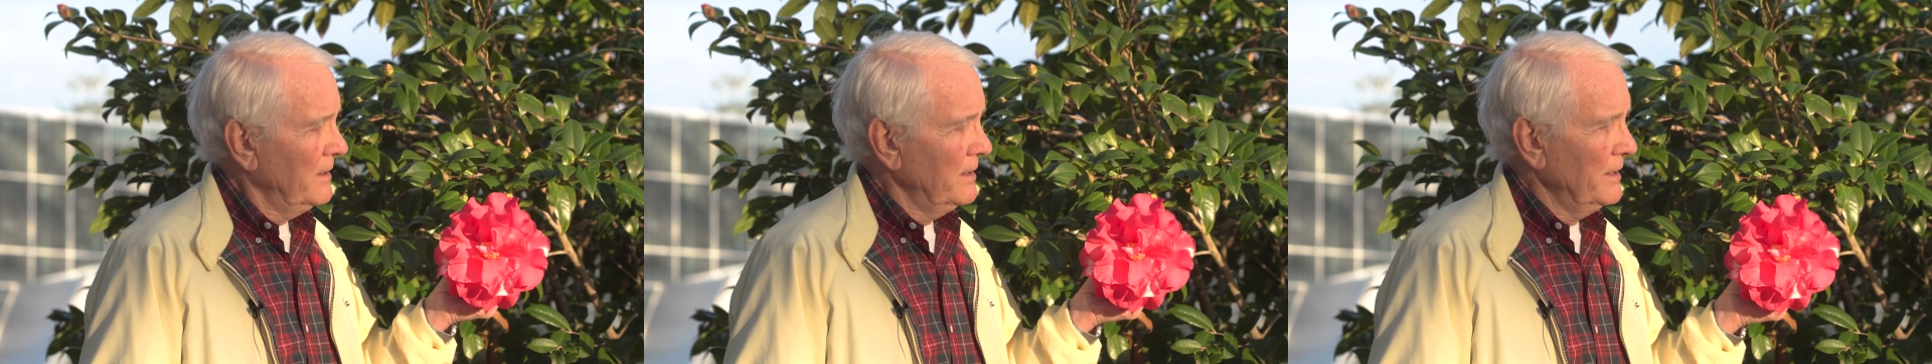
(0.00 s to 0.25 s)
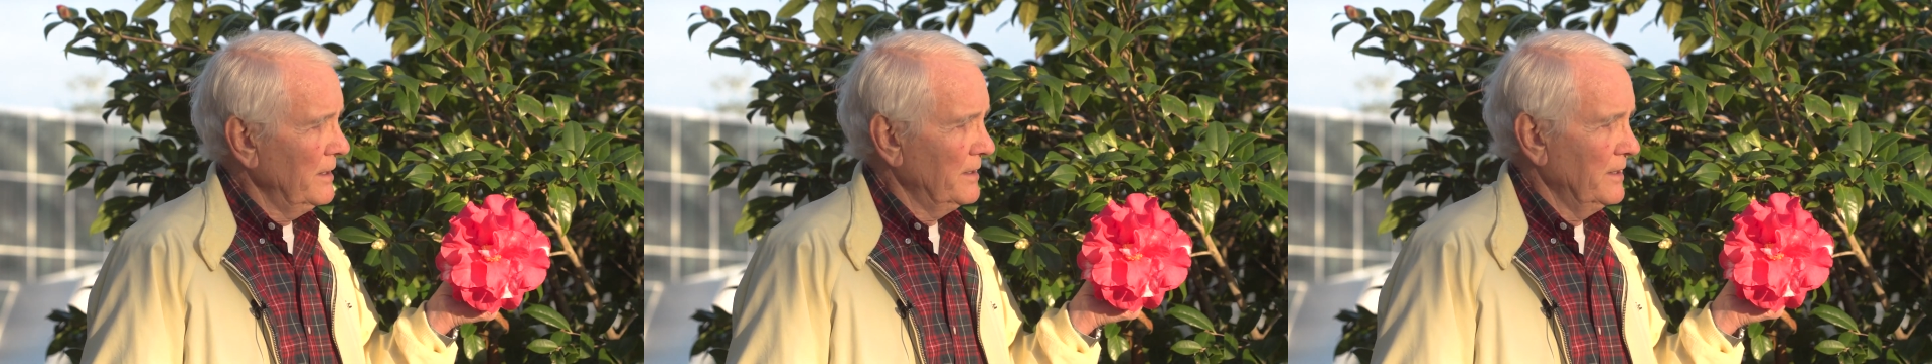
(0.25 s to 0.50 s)

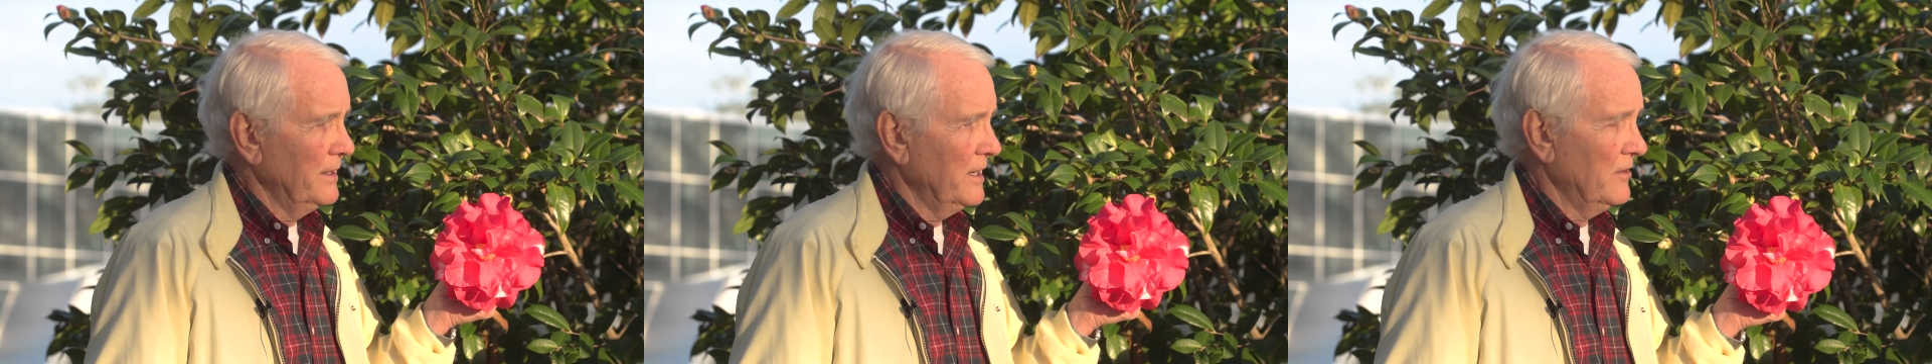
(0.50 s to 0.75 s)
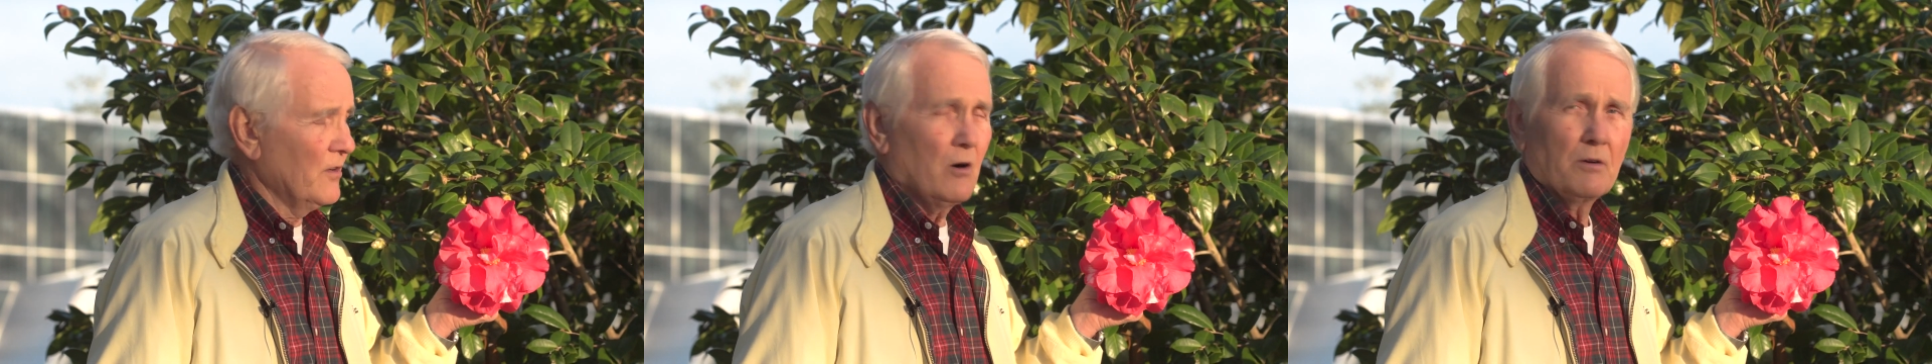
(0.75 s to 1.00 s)
and they
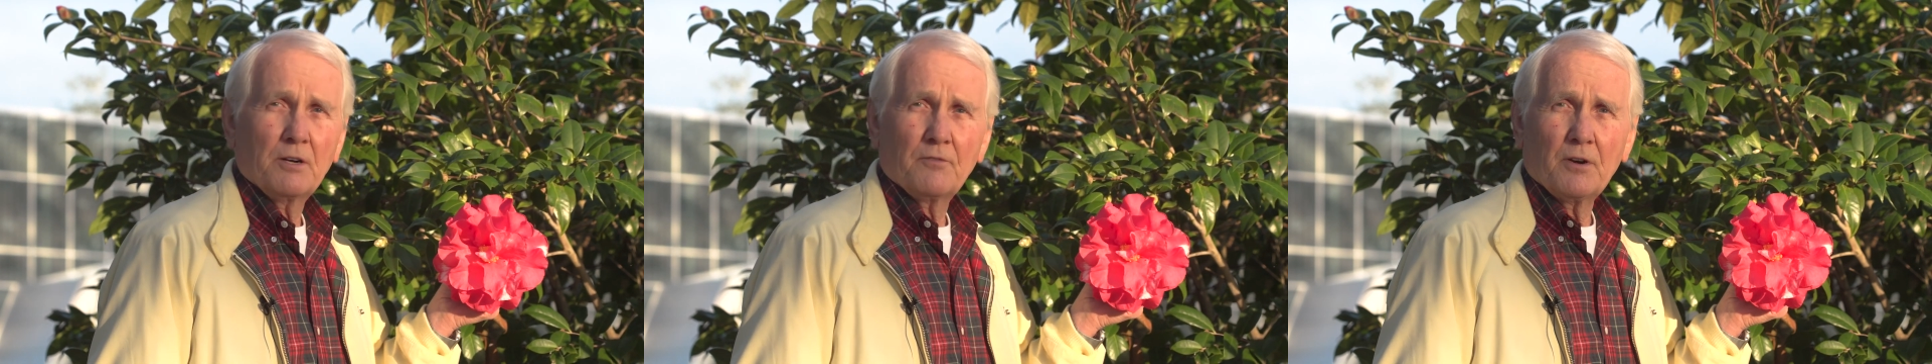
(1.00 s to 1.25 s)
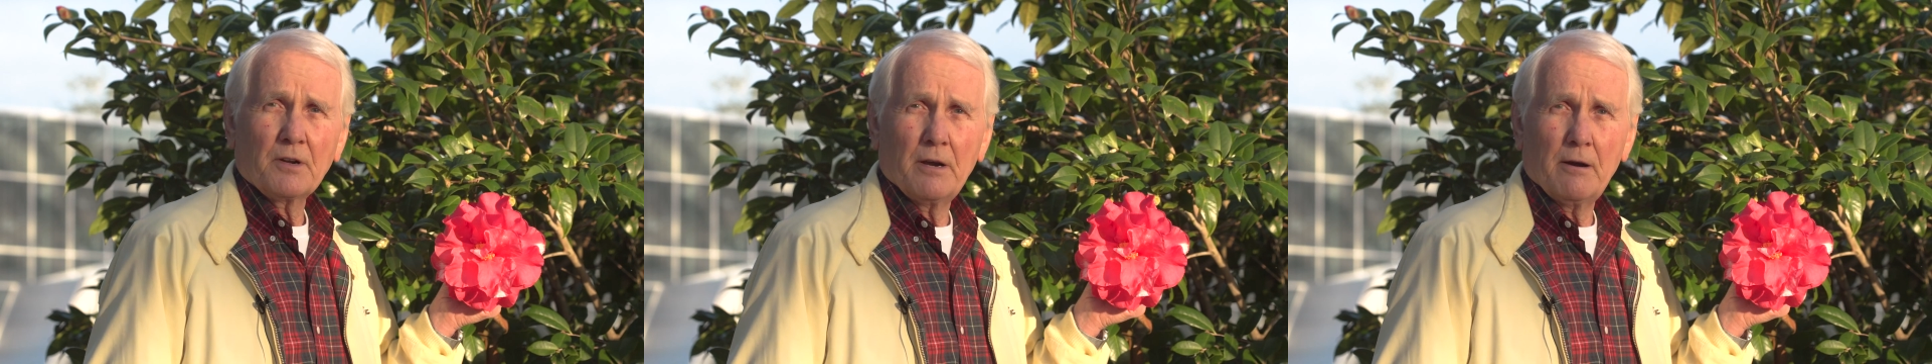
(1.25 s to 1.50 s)
have all
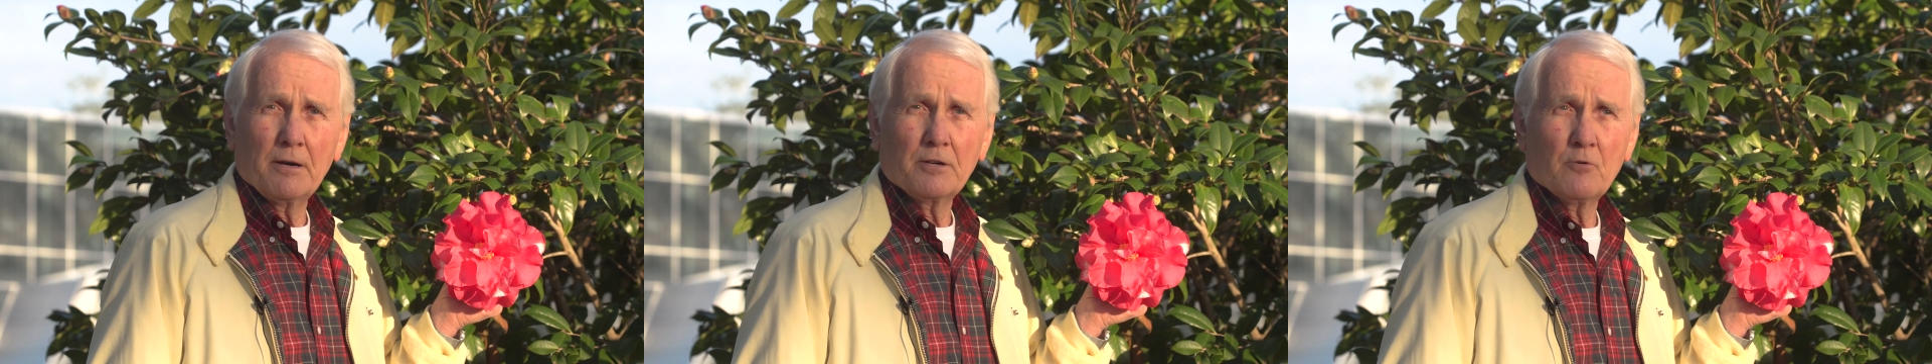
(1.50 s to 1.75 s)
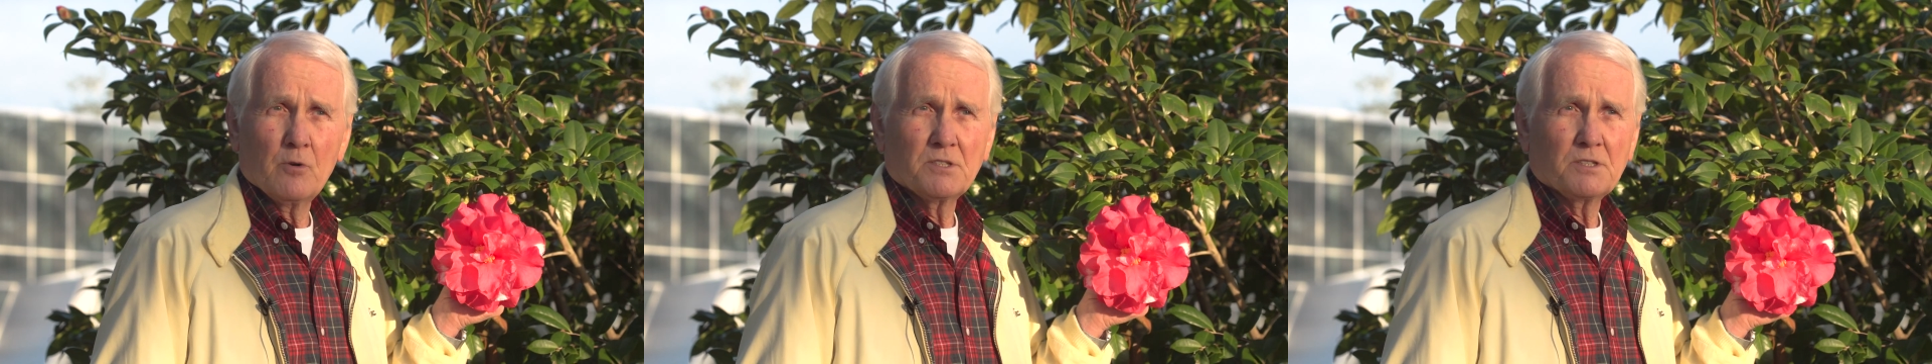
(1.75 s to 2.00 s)
different
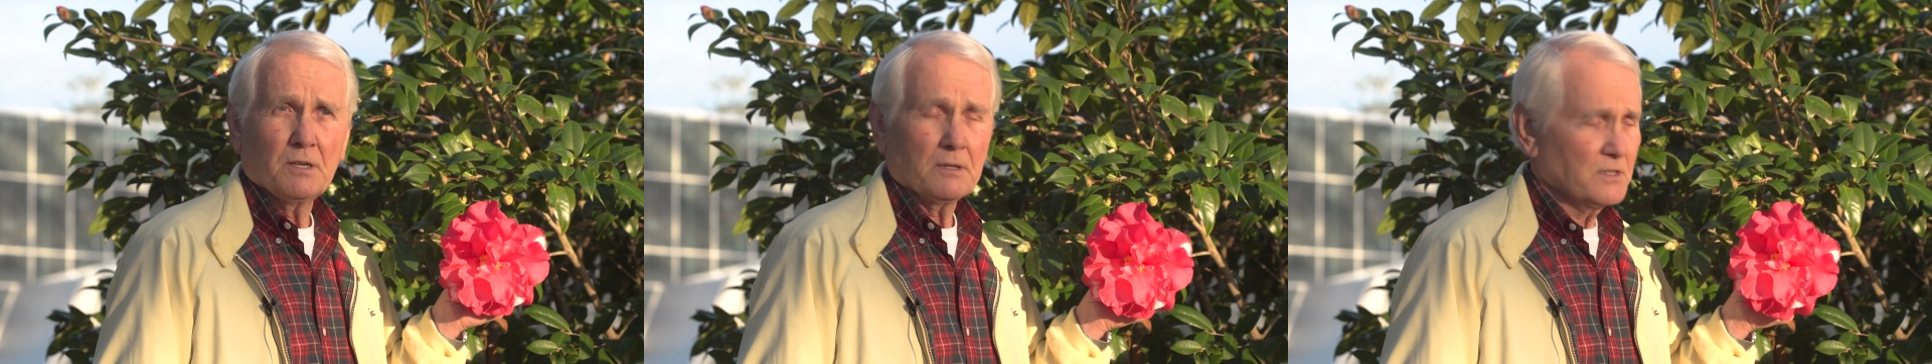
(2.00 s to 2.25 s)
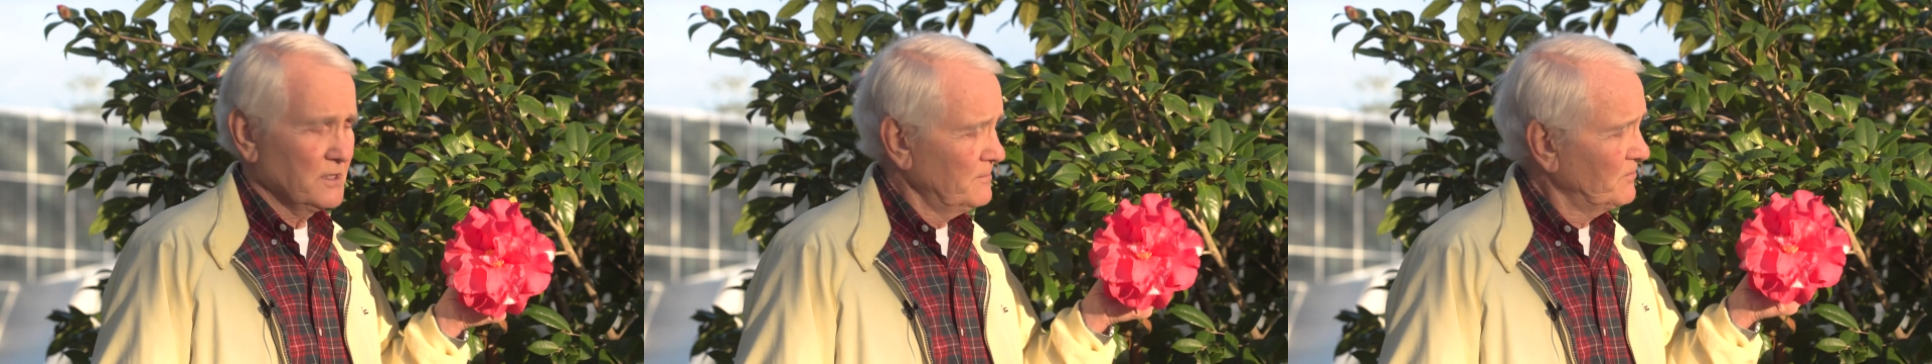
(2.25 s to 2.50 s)

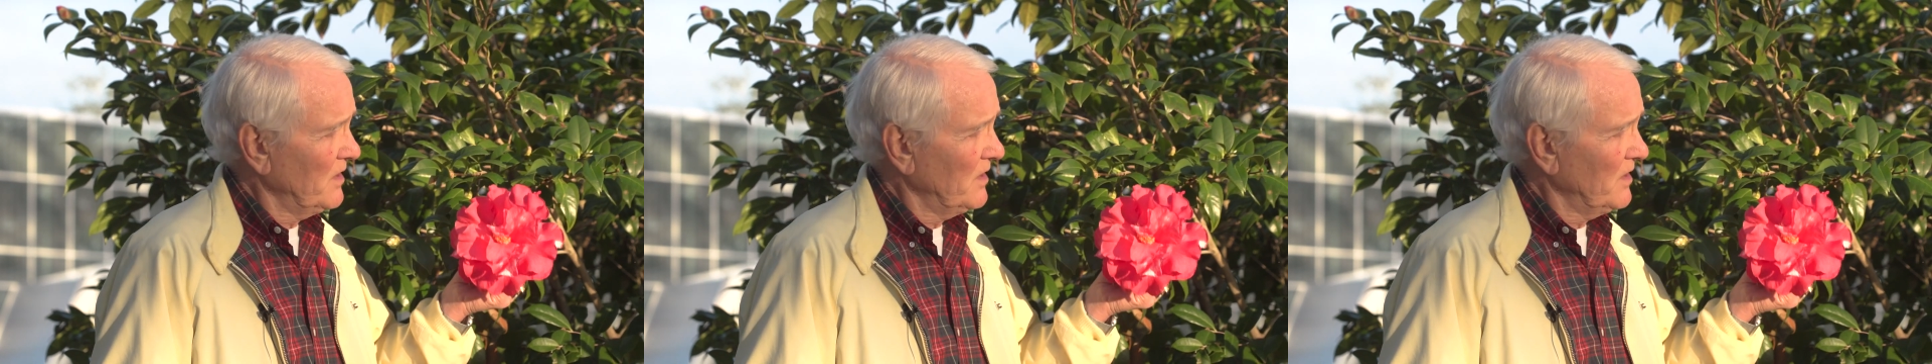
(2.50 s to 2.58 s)
characteristics.